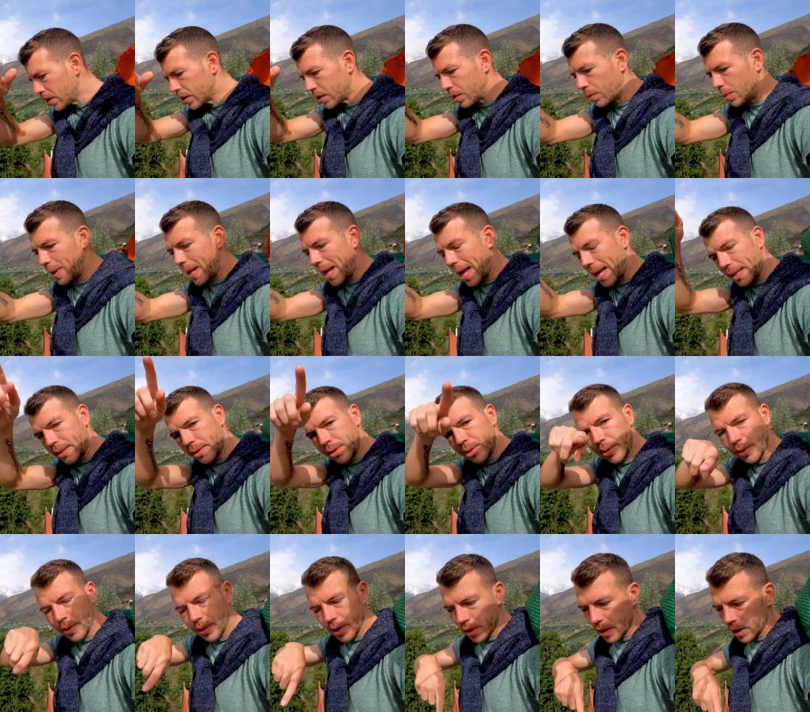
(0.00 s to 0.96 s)
So we had
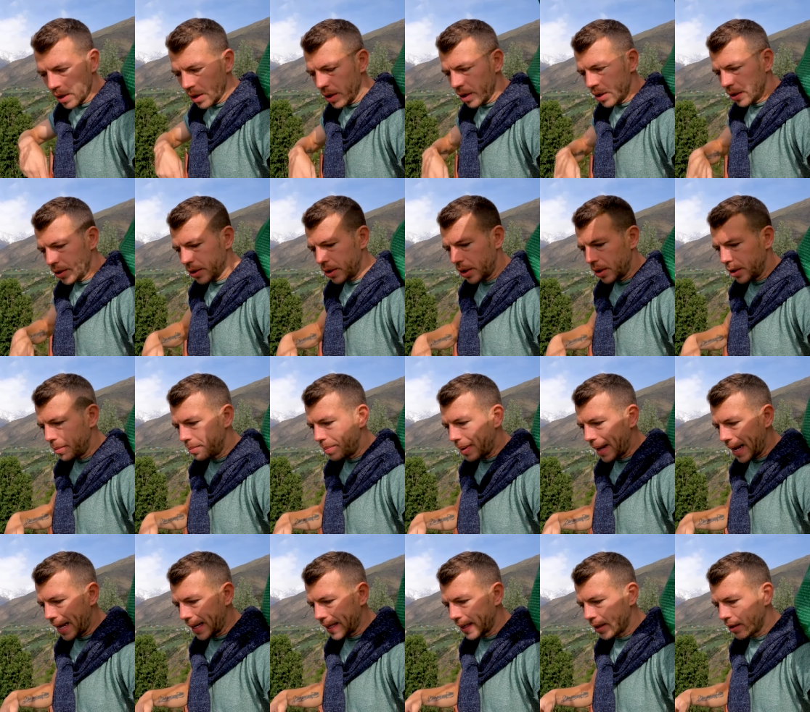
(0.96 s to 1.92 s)
to turn
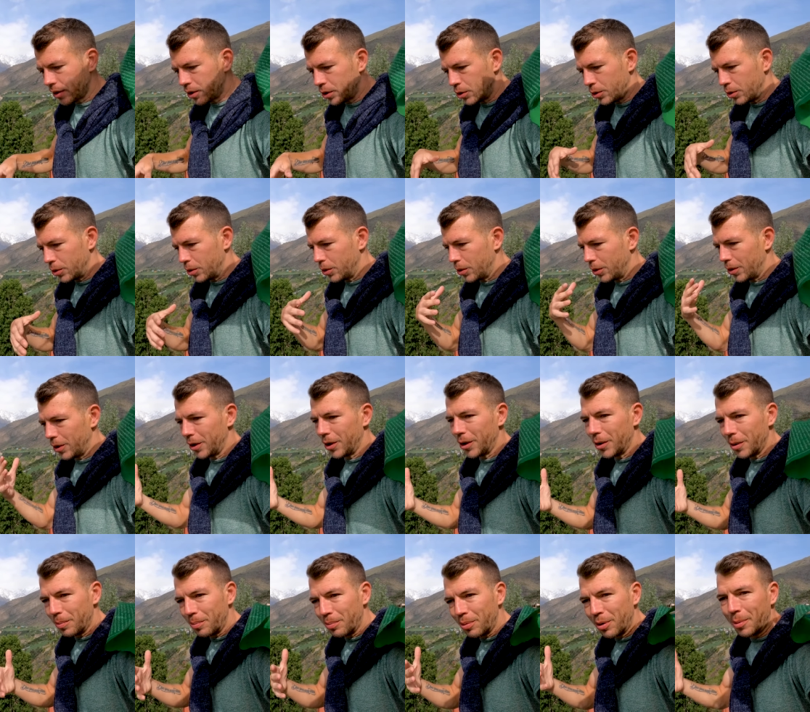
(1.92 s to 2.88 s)
back to, you
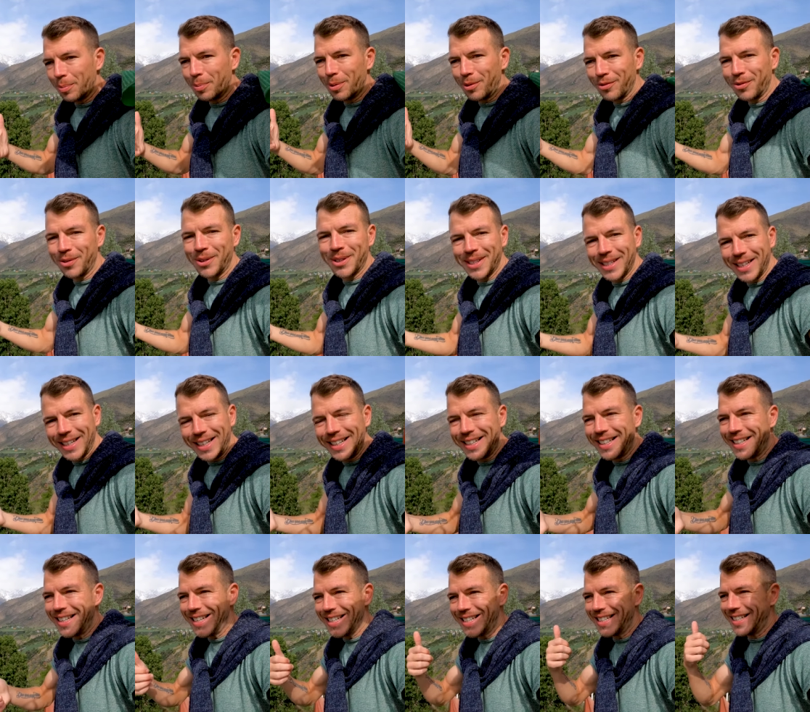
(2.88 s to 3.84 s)
know, proper
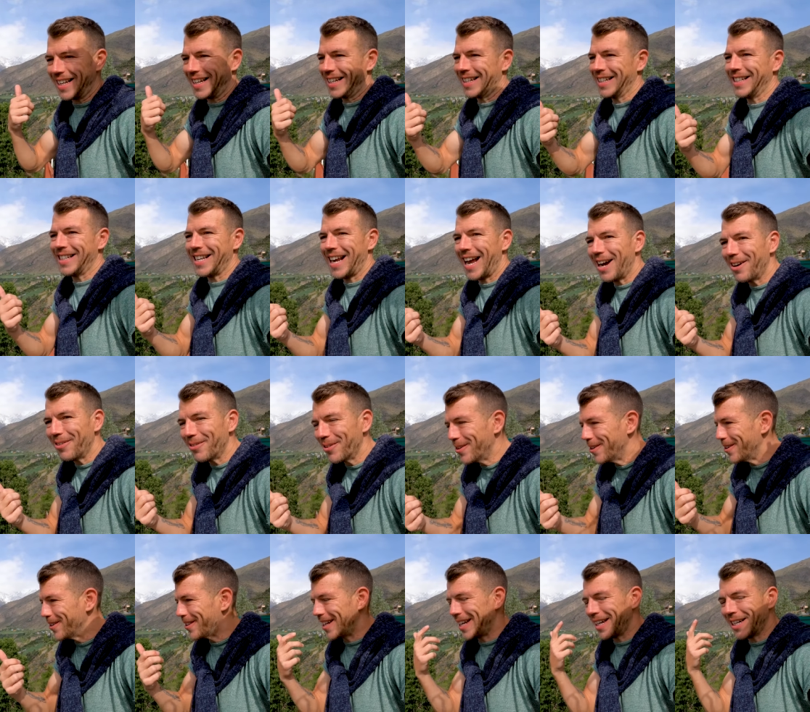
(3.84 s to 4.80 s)
facilities like
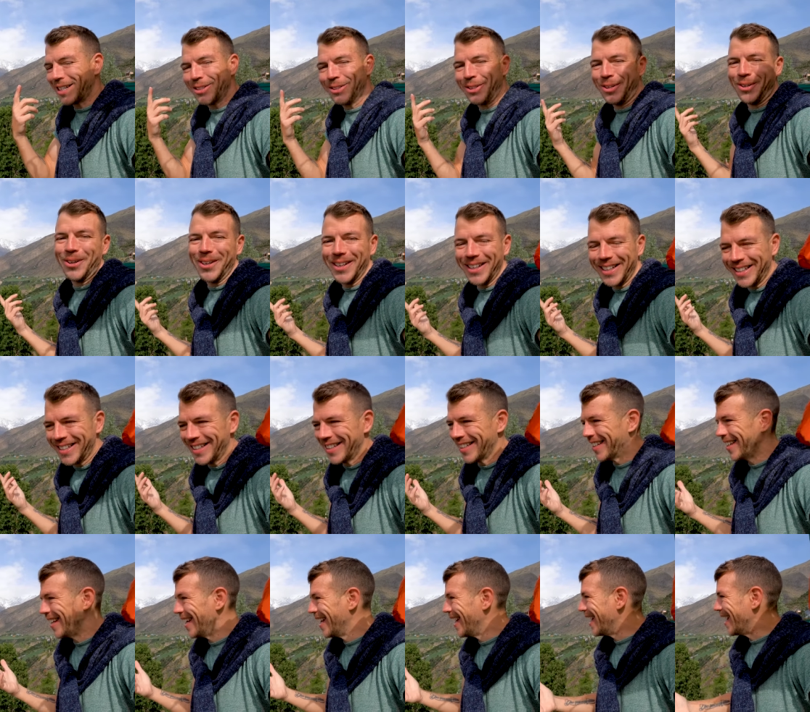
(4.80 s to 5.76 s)
showers, like
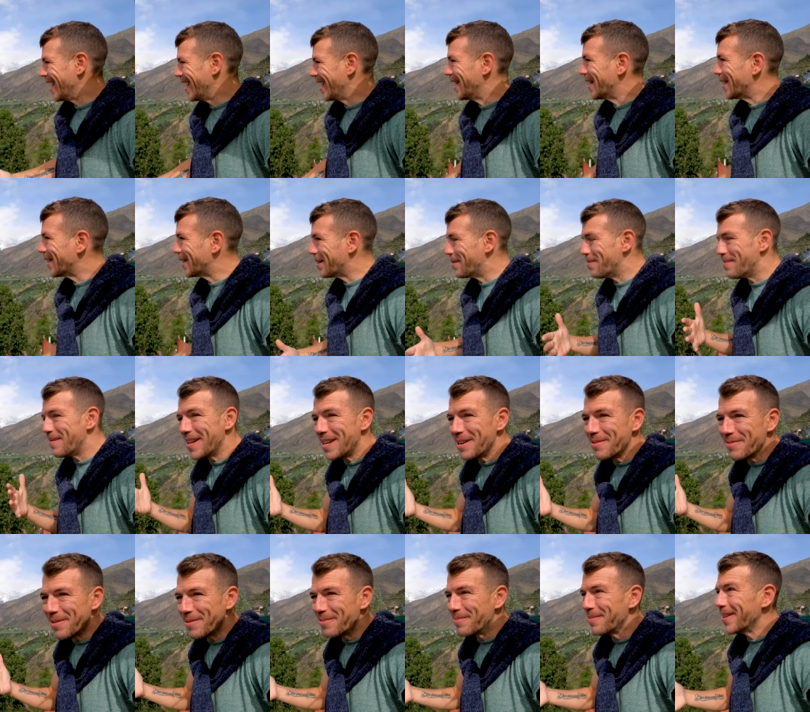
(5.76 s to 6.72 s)
toilets, you know, the
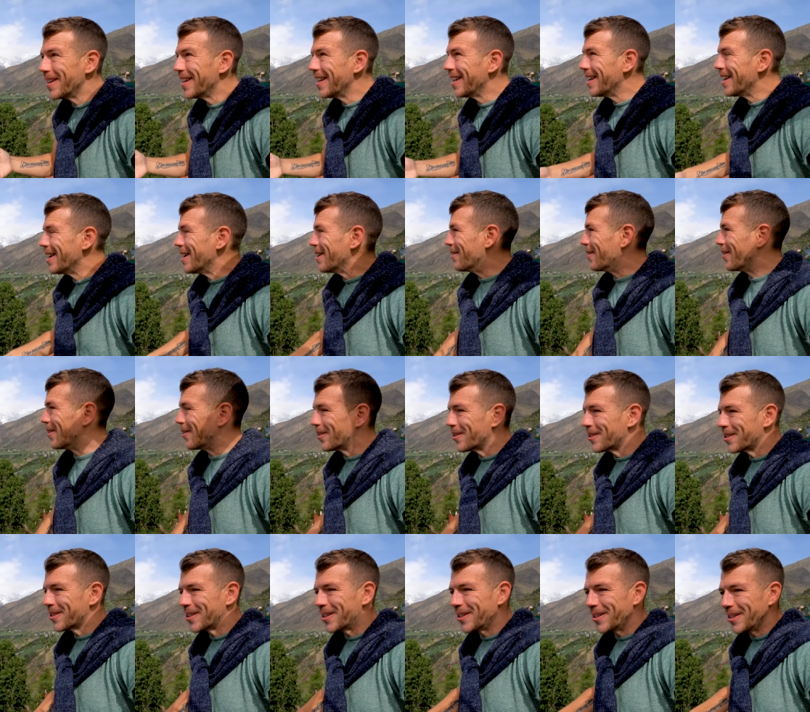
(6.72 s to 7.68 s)
minimum. We
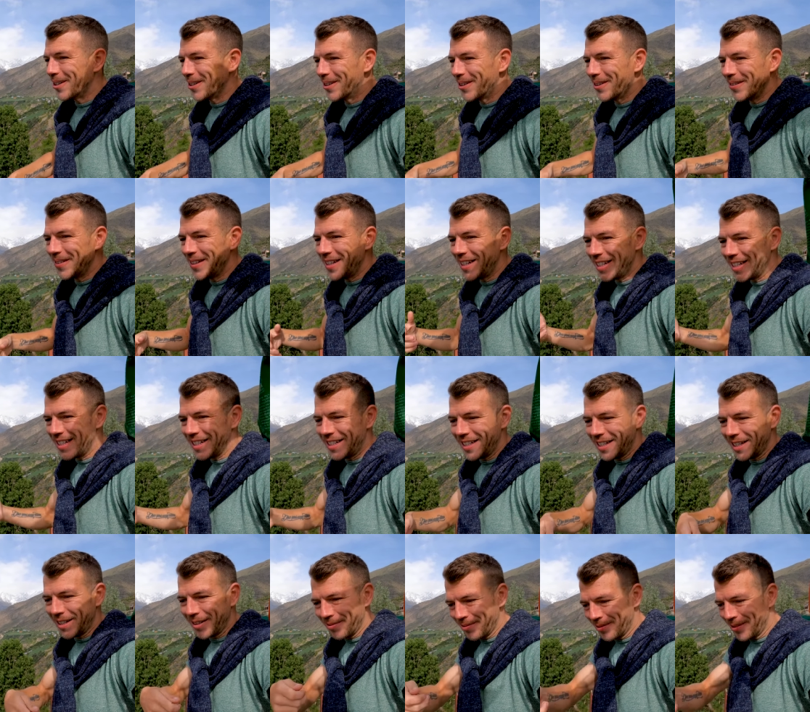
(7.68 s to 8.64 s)
also needed
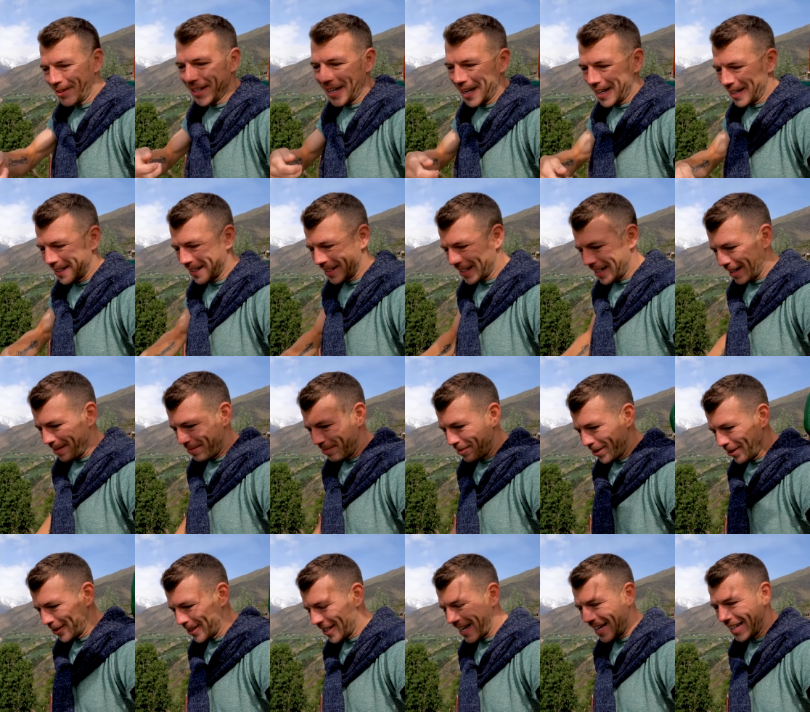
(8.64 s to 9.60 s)
to get
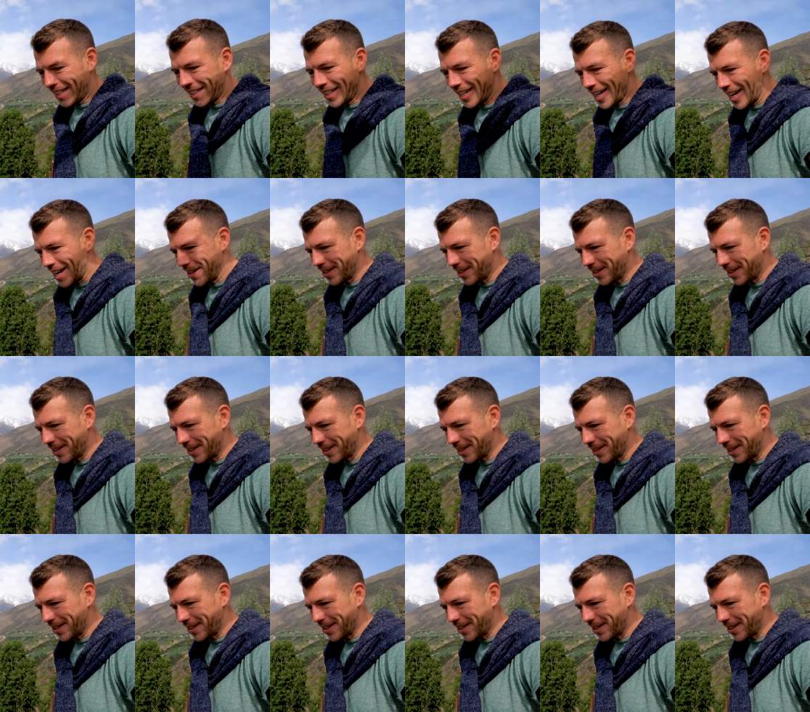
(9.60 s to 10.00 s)
more cash